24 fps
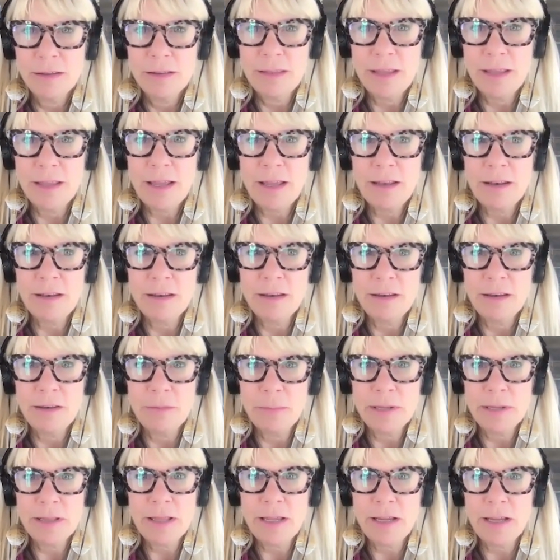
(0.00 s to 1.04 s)
that it'd
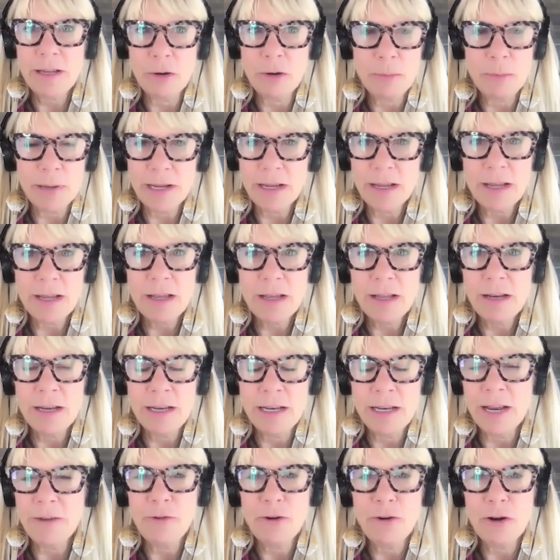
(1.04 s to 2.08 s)
be like, oh my God,
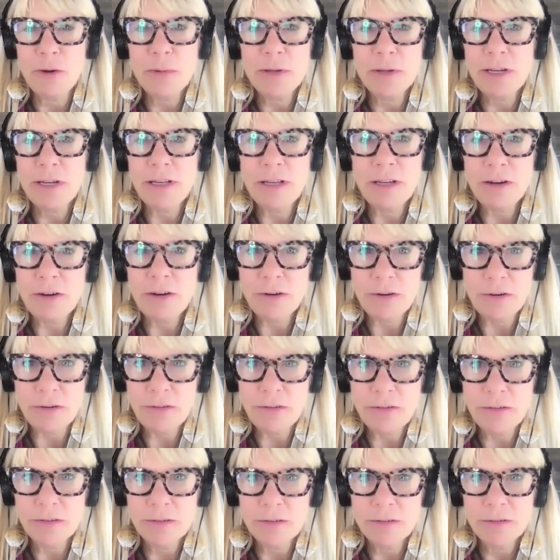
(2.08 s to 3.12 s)
never in a million
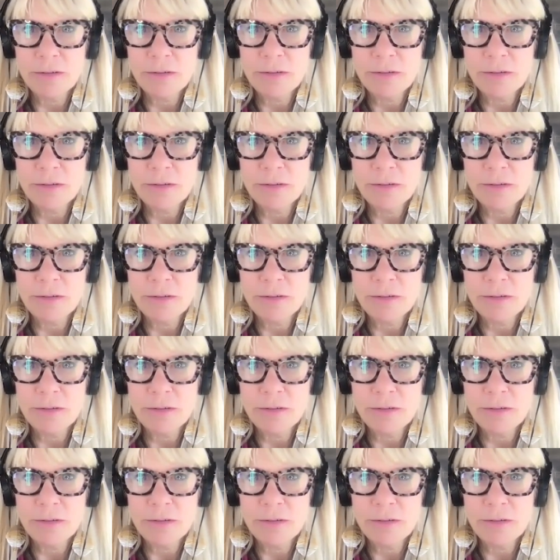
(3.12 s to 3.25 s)
years